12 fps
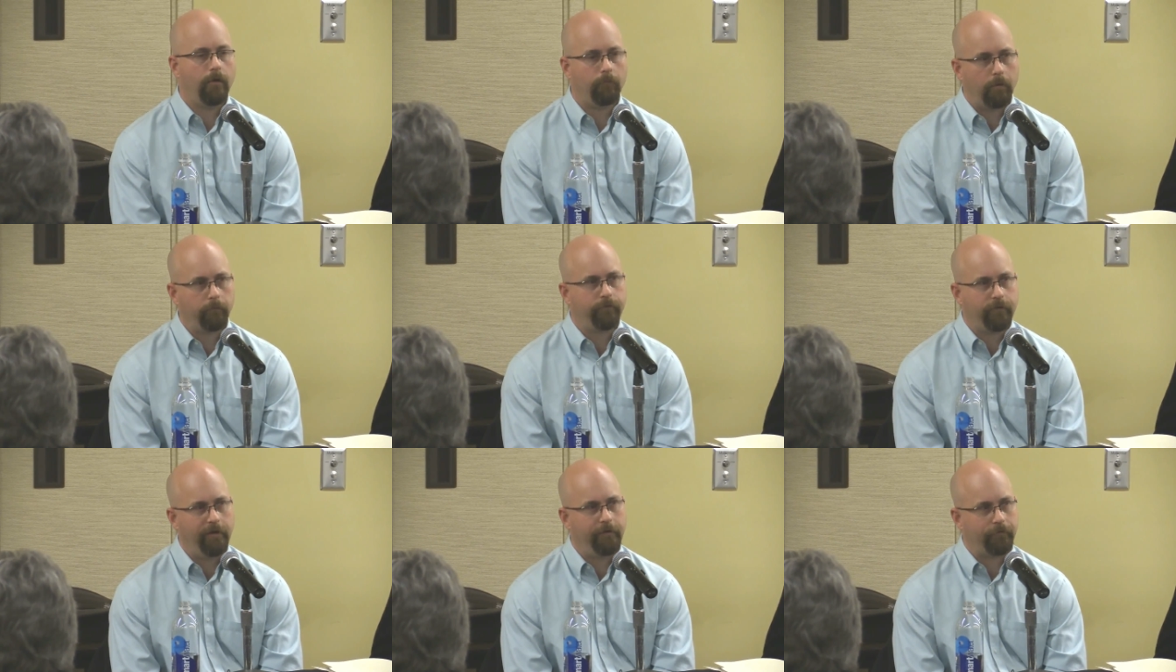I remember
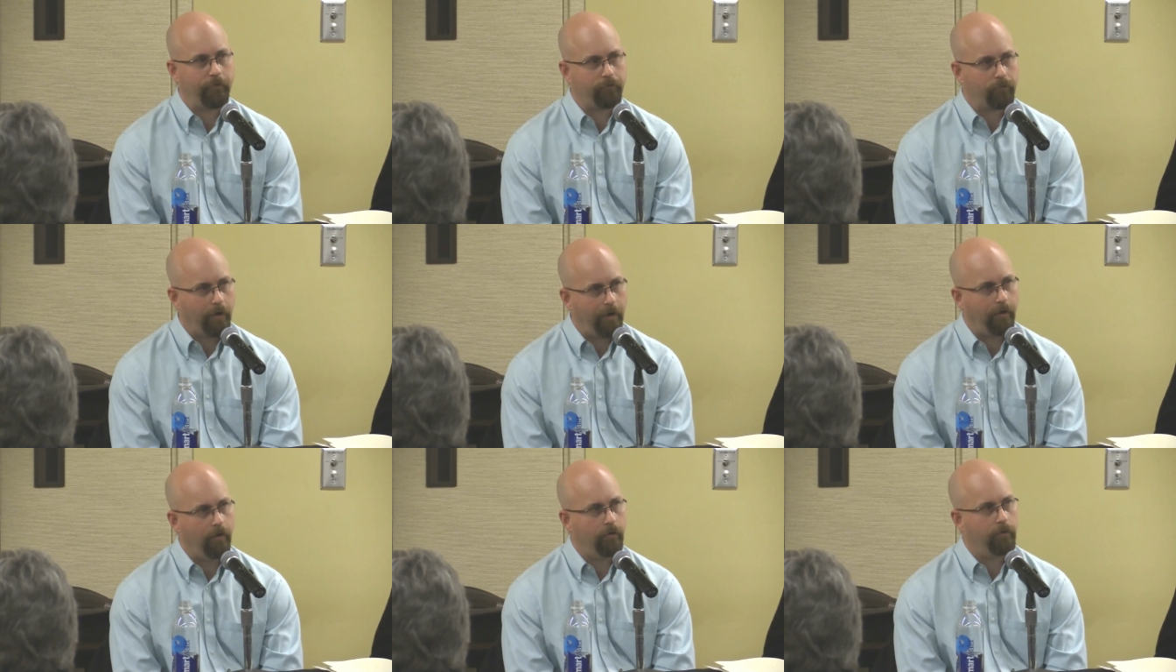sitting at the
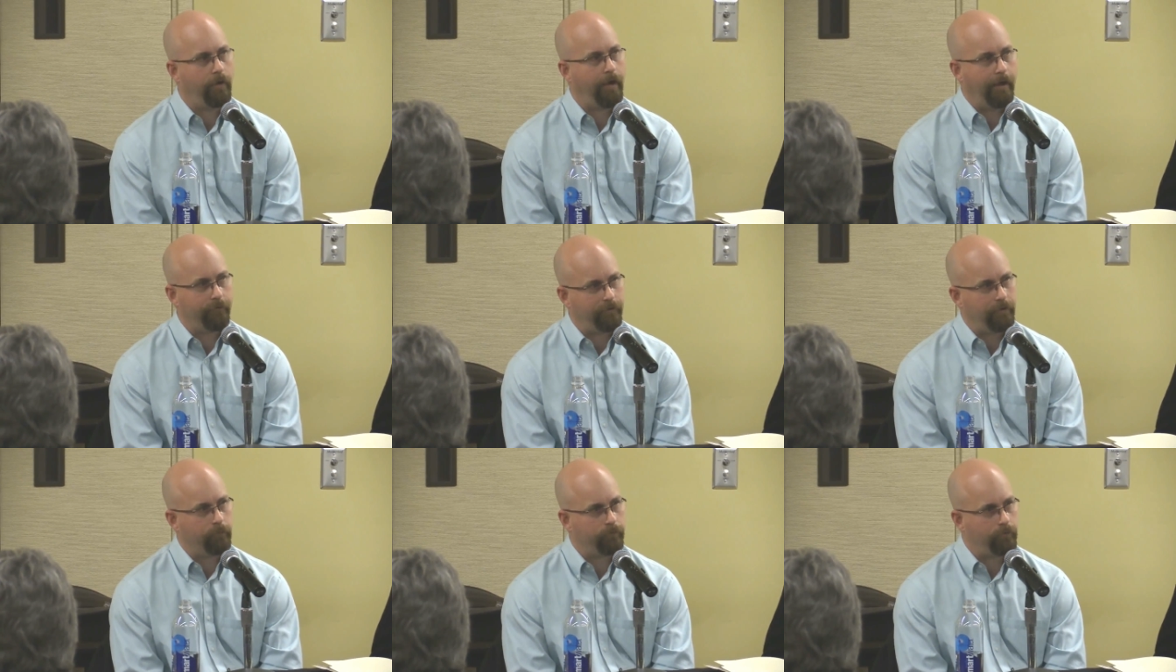trial as
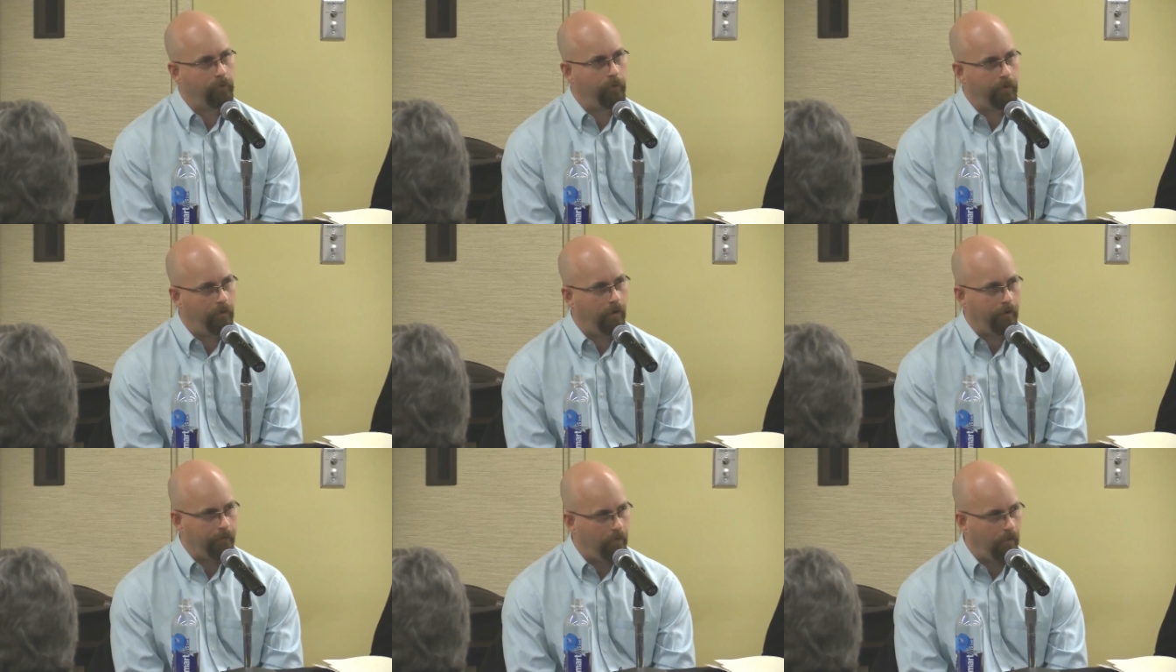he was going
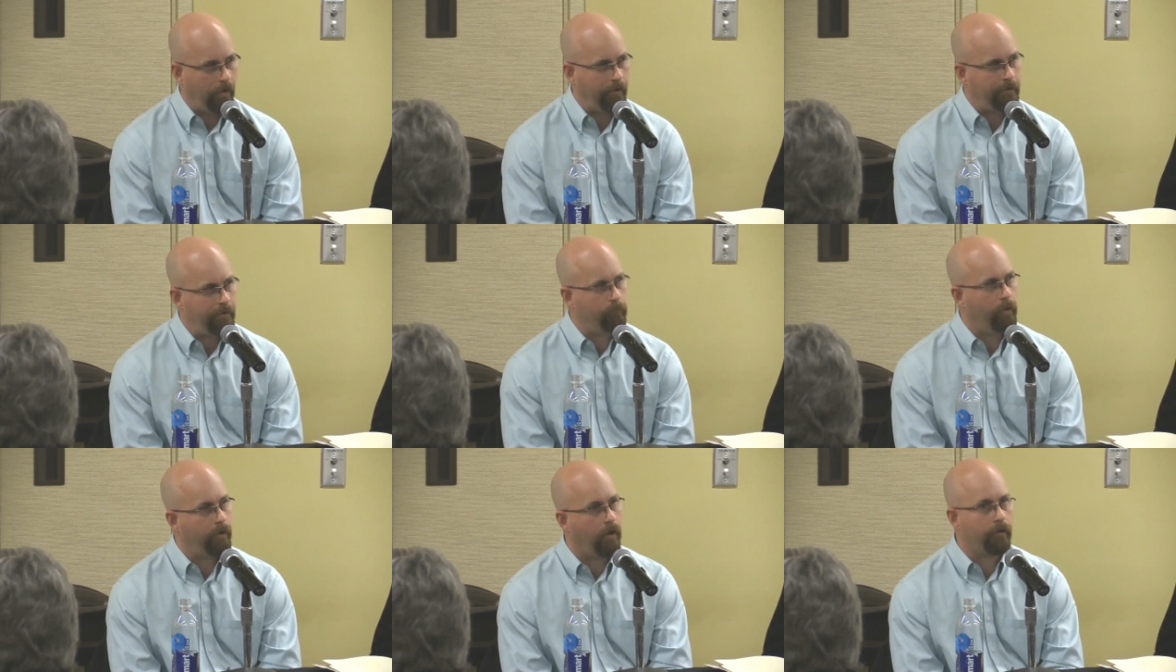on and on, and he
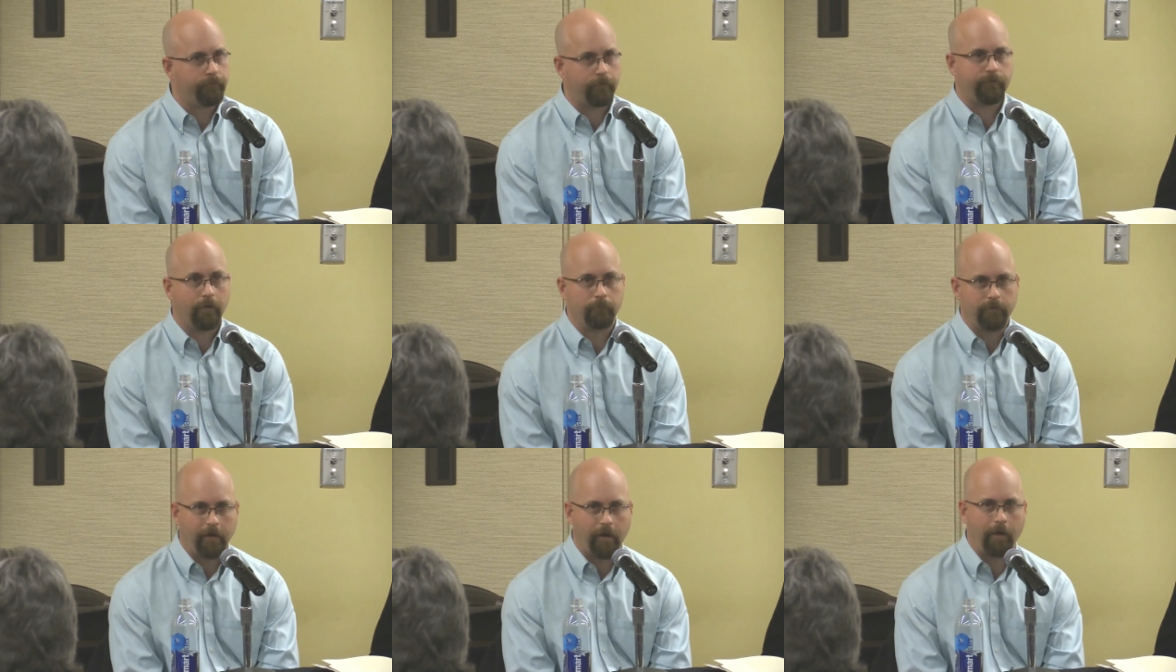went on for
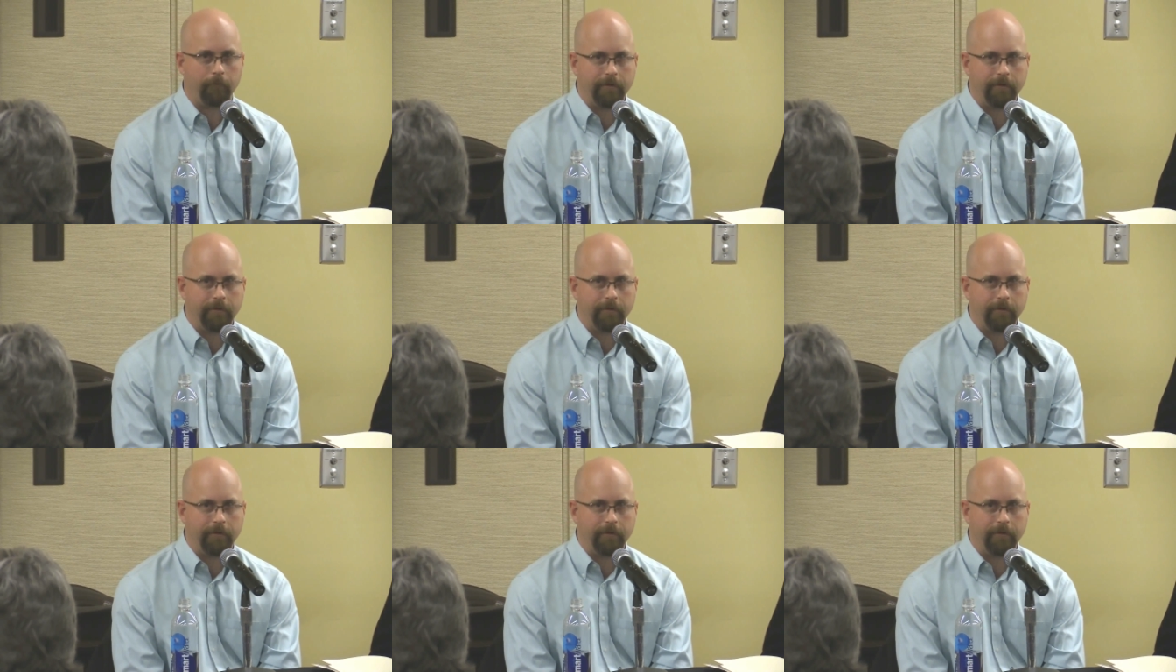some time.